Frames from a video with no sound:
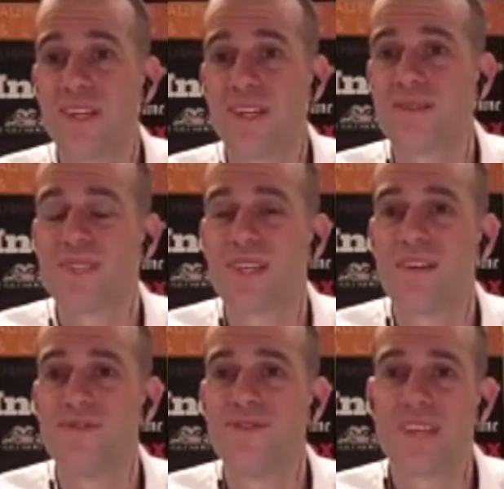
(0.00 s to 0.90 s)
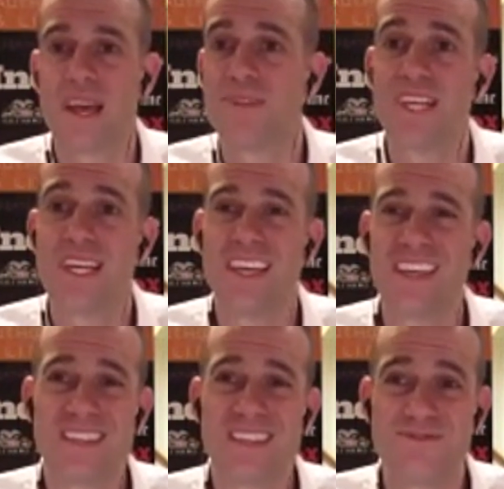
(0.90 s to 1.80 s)
themselves at play.
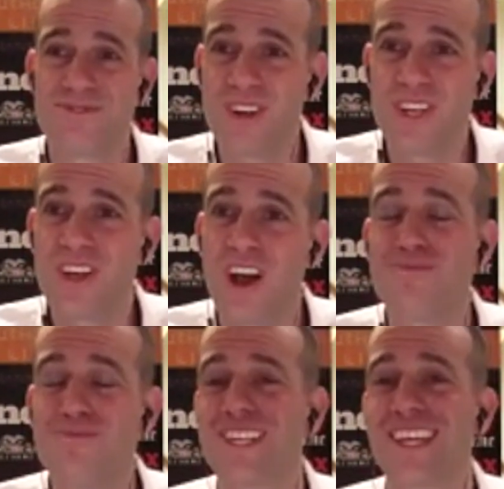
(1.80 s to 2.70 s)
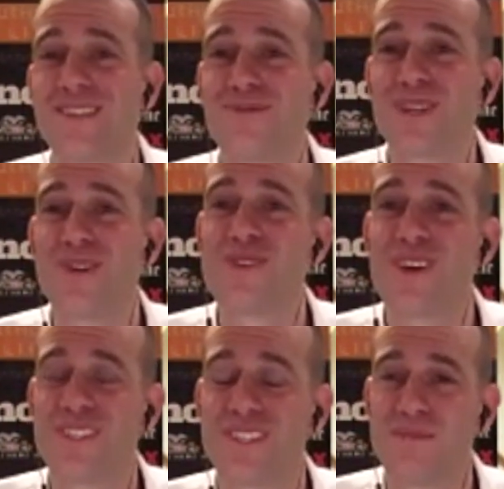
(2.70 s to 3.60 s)
It's very complicated what goes on in
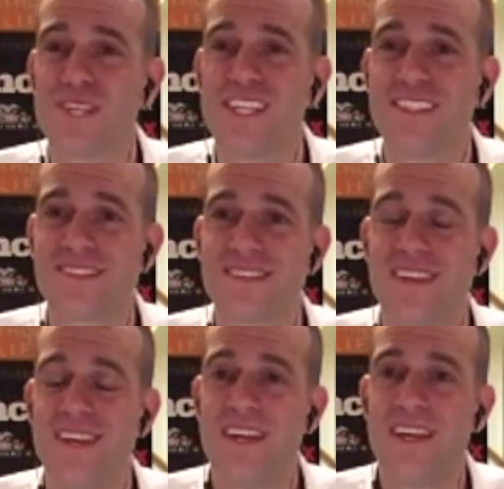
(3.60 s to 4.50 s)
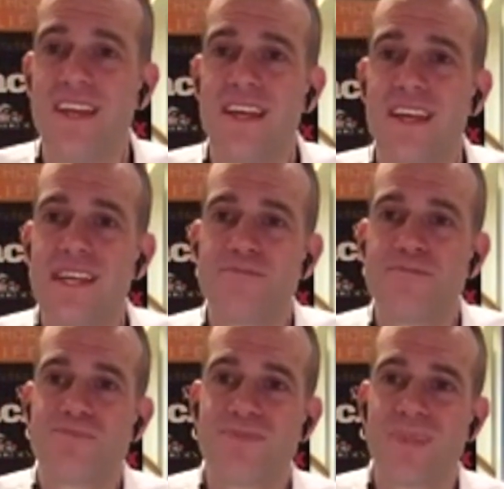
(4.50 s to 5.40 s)
our brains.
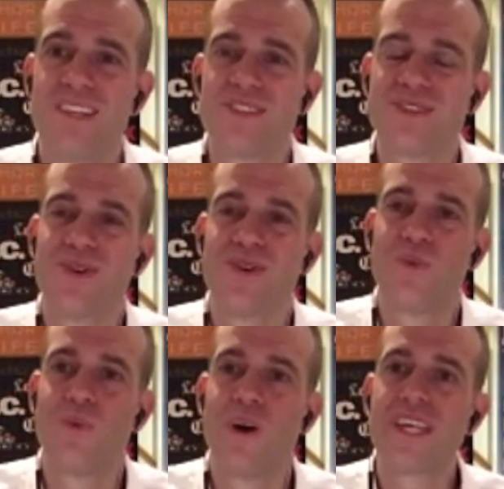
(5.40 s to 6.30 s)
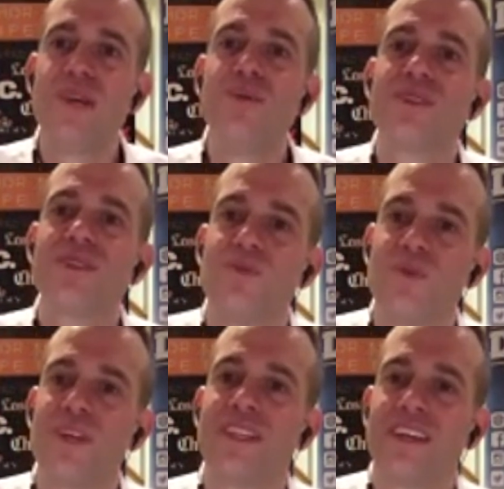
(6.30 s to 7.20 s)
And so while he wasn't
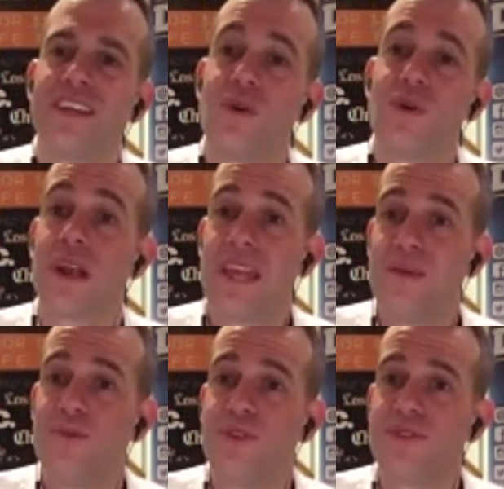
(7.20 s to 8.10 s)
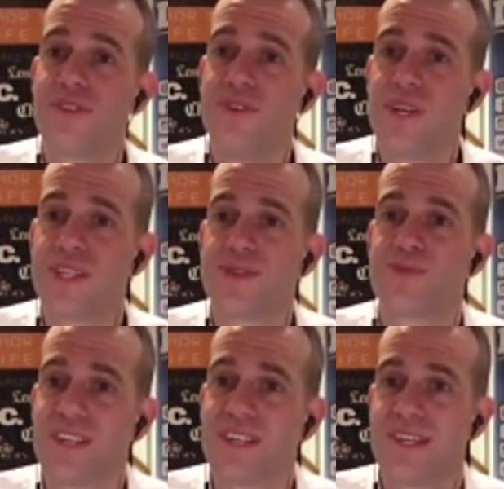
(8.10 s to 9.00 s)
willing or able to
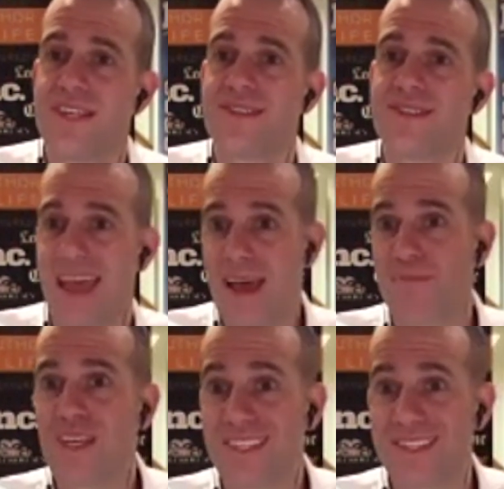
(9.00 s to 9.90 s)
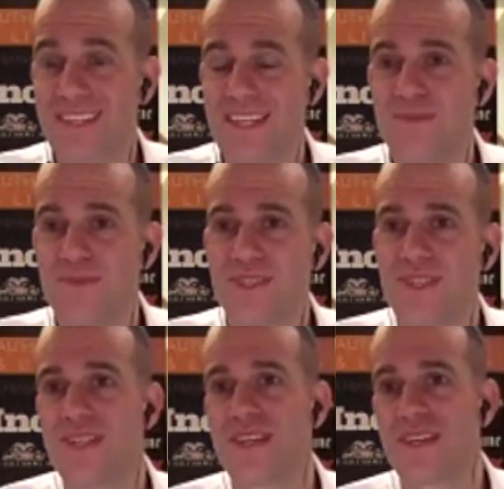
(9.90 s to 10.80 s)
express his happiness that he was seeking,